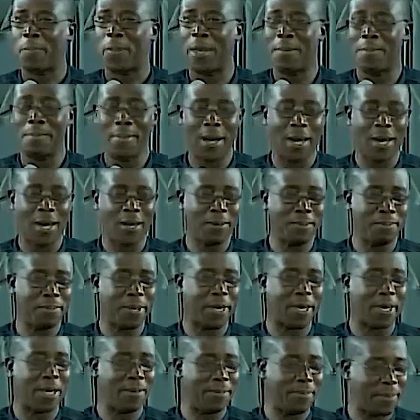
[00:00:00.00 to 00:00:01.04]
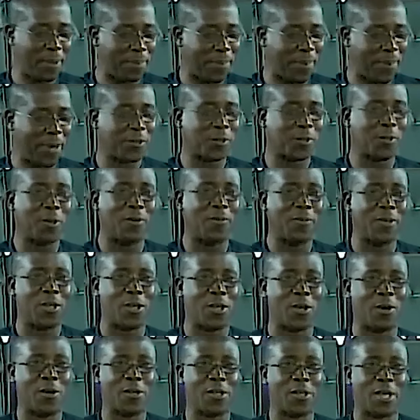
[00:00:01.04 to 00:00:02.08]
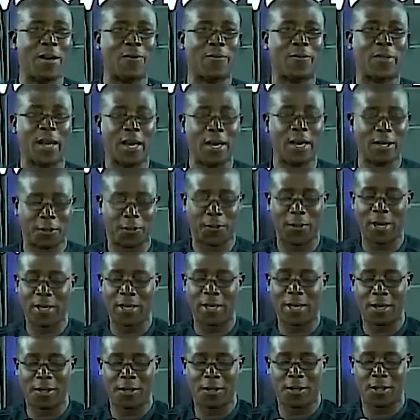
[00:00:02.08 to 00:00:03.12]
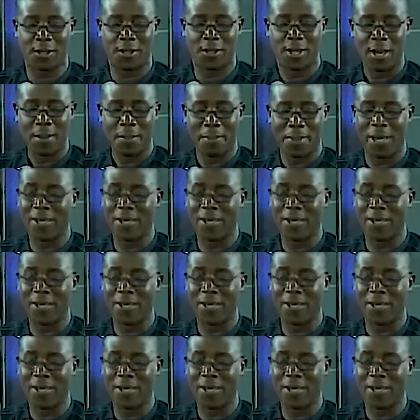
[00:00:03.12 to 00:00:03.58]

A man became the pastor of the church after his father's